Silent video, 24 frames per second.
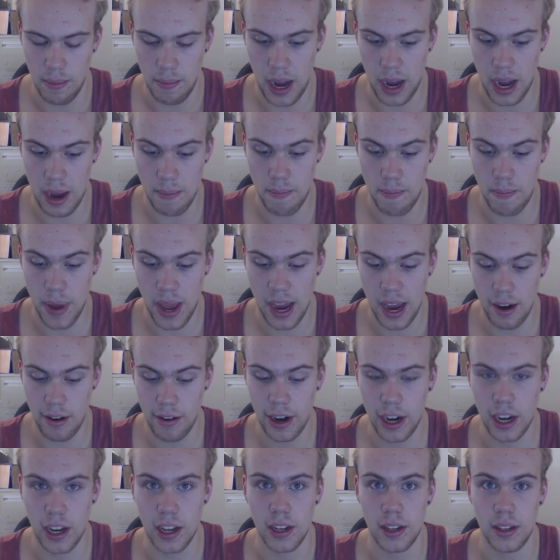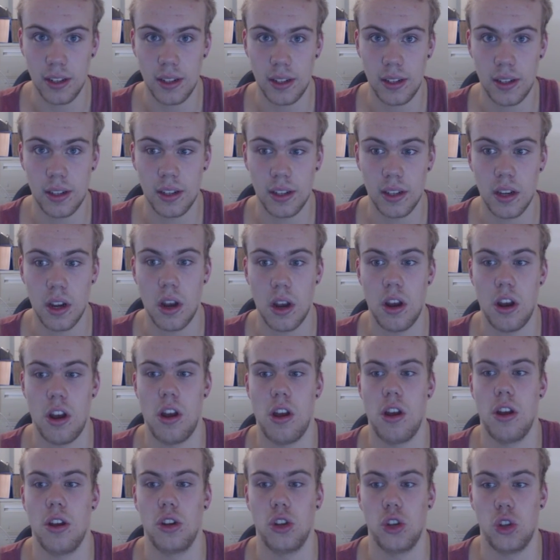Barbarians.
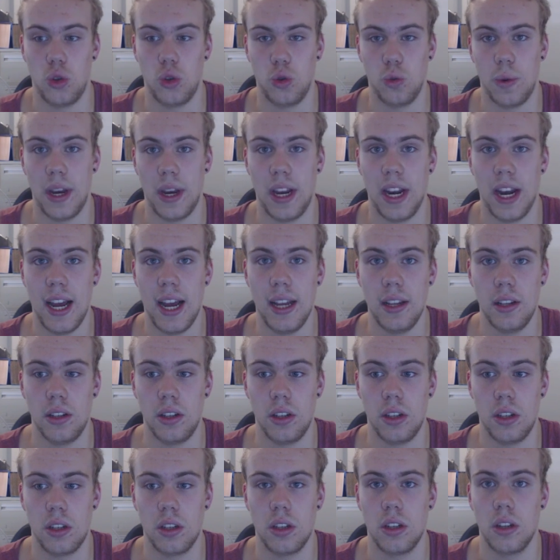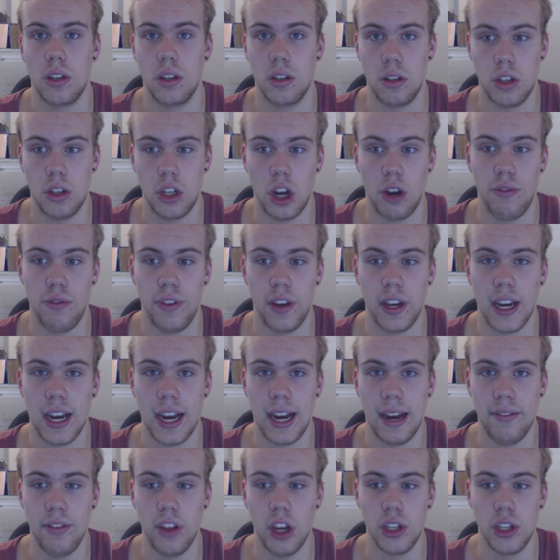Sweet as. Don't think
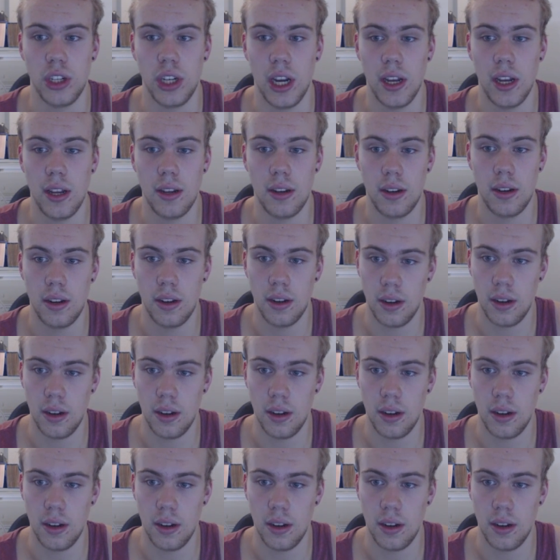I have those yet.